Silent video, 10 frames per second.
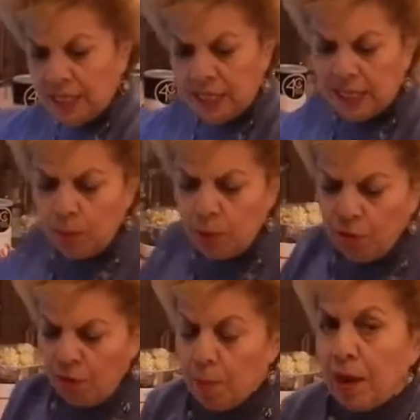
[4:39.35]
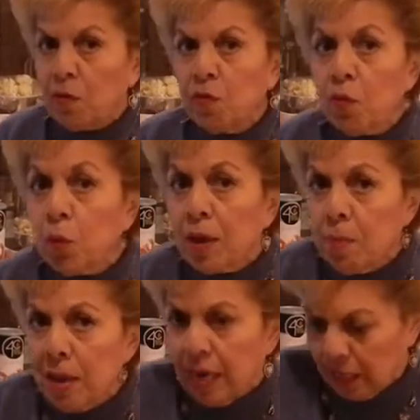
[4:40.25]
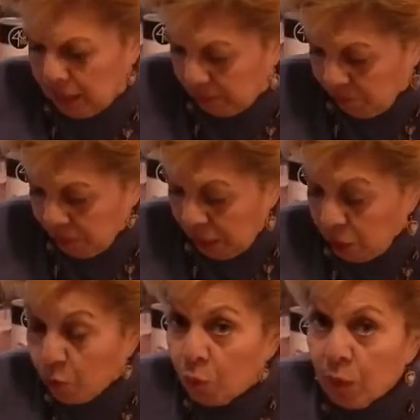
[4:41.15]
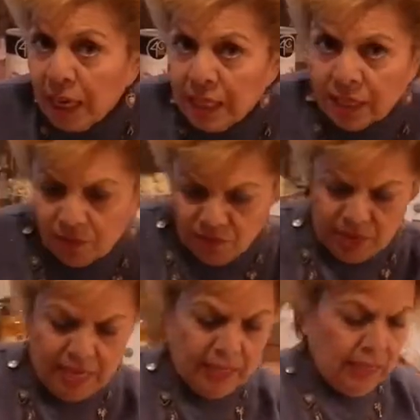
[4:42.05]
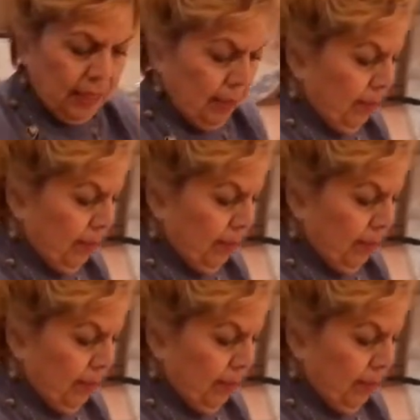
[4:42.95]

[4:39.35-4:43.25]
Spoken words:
to simmer for about 40 minutes. The reason for this